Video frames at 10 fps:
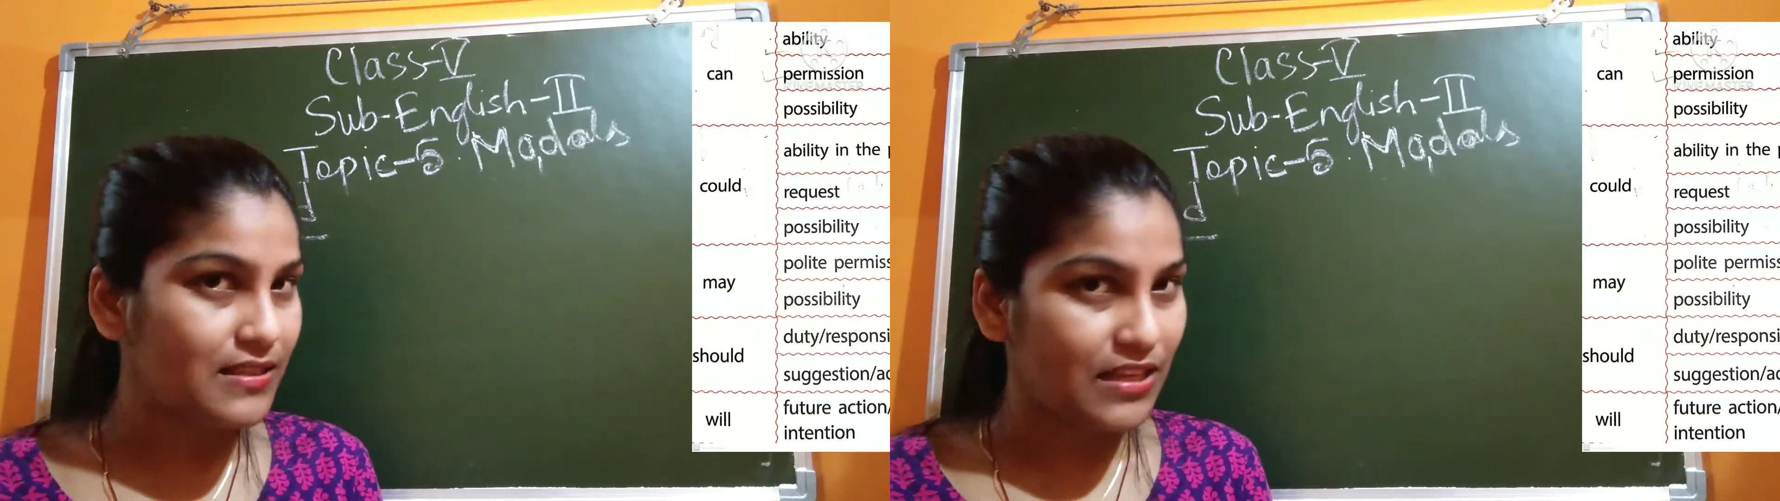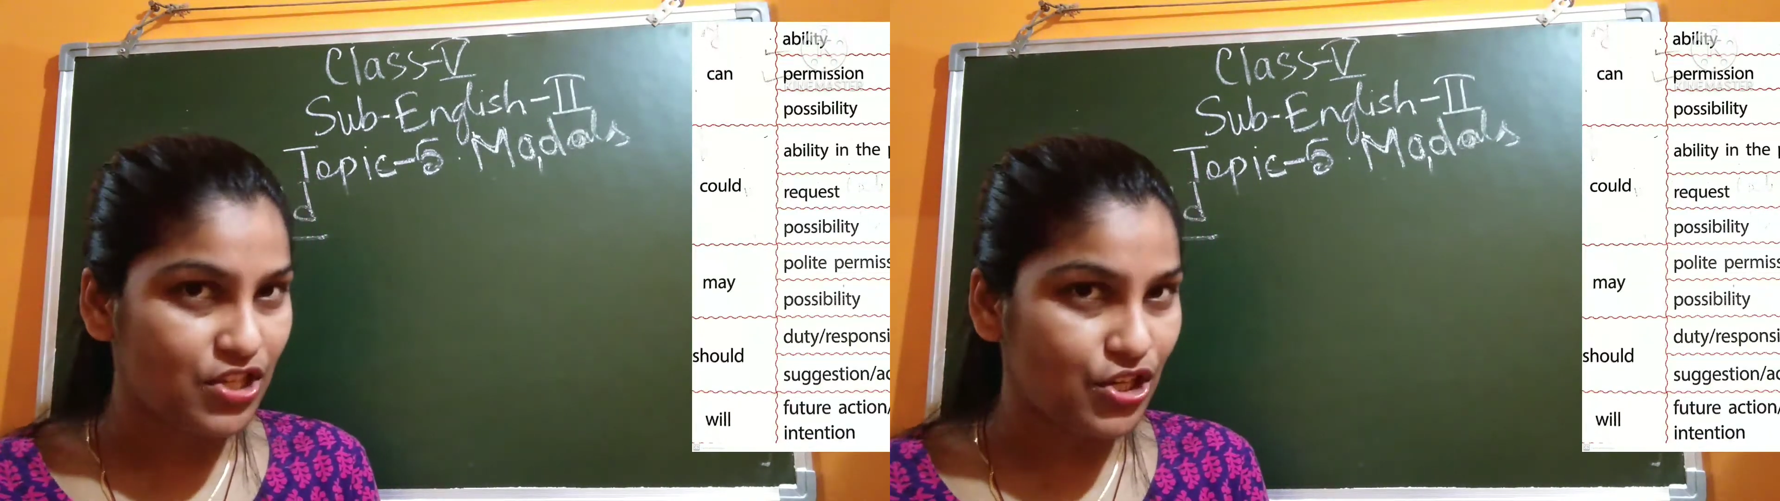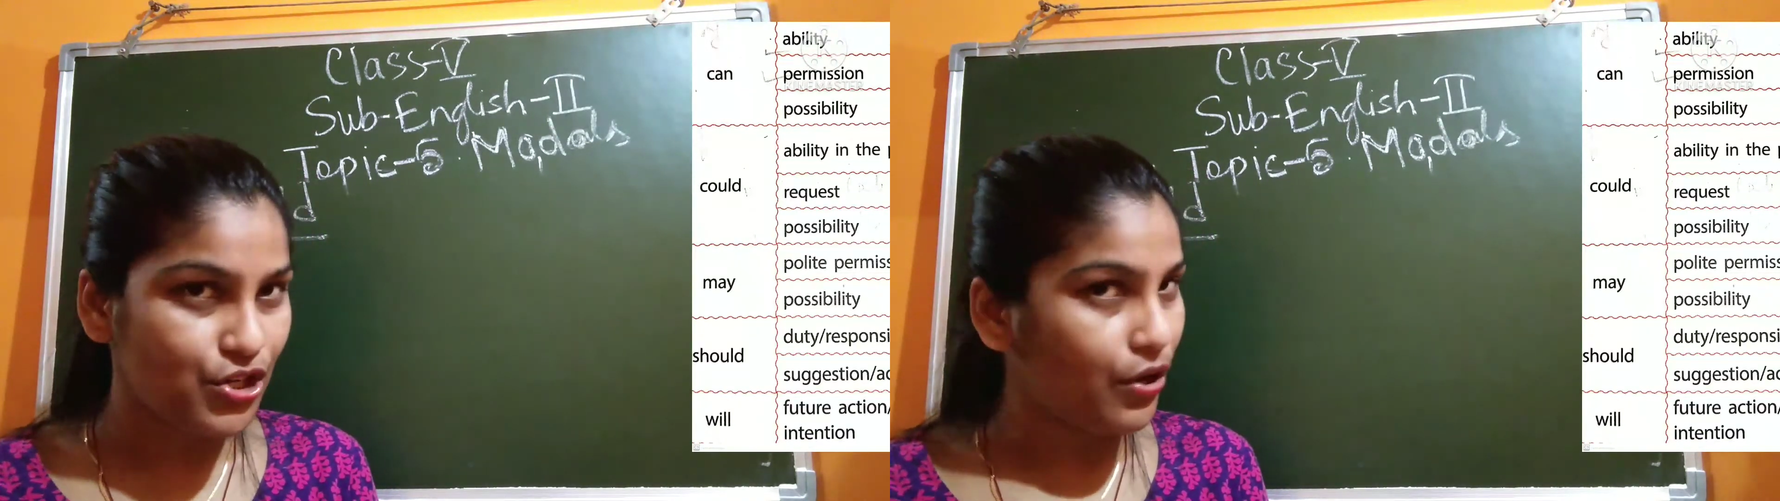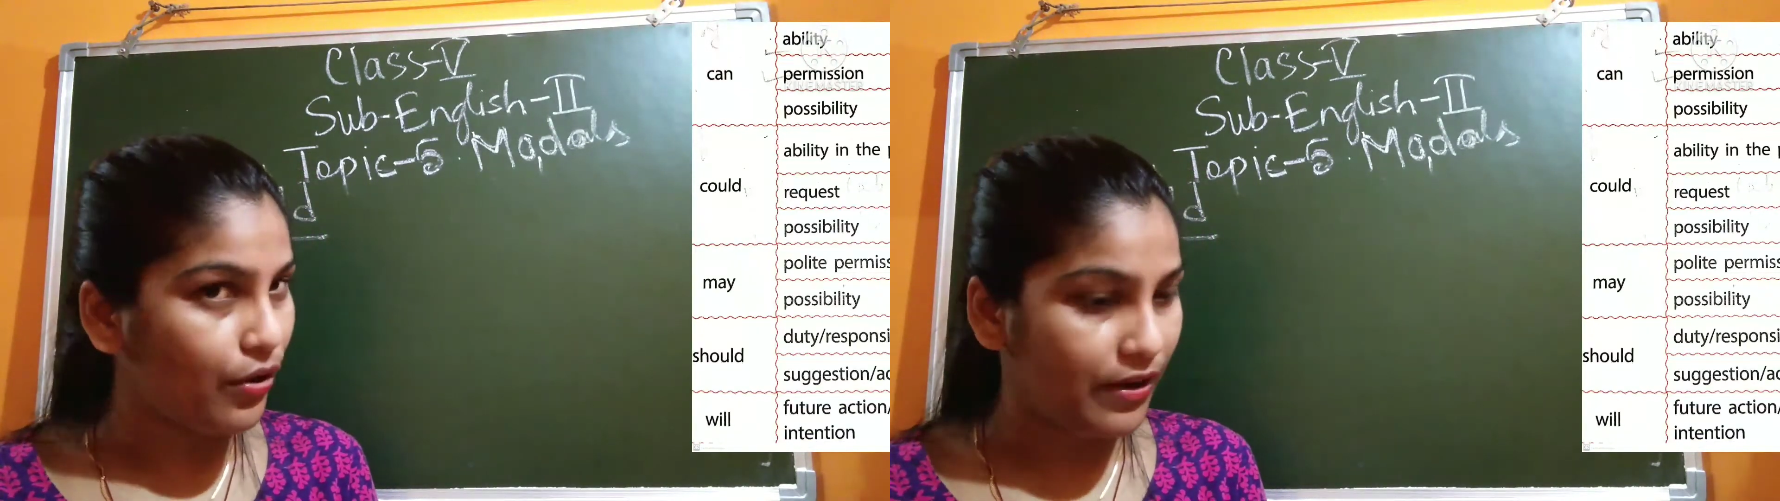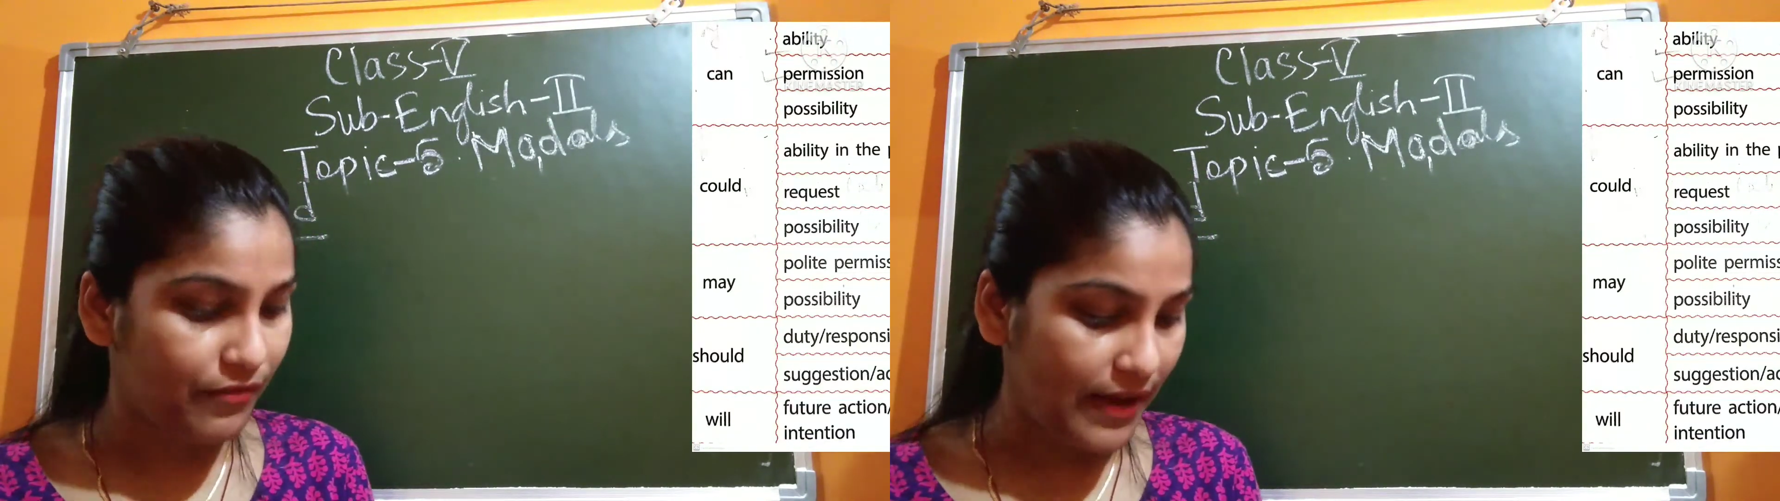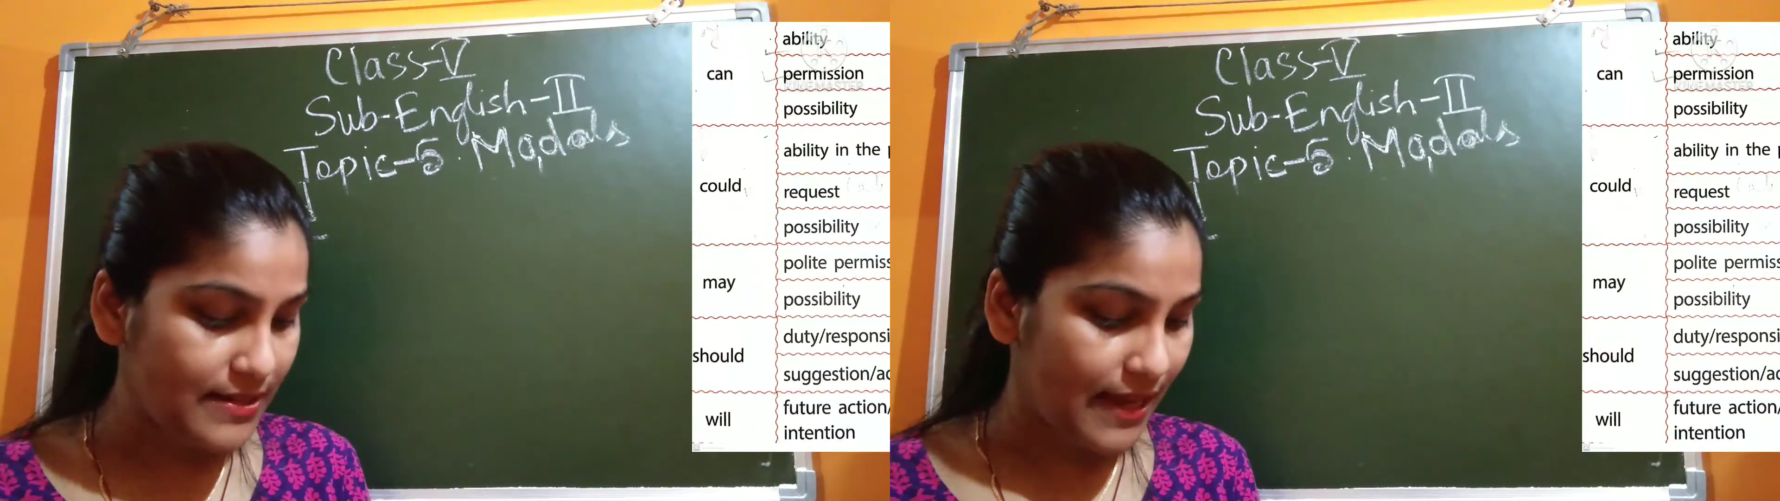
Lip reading: suggestion or advice.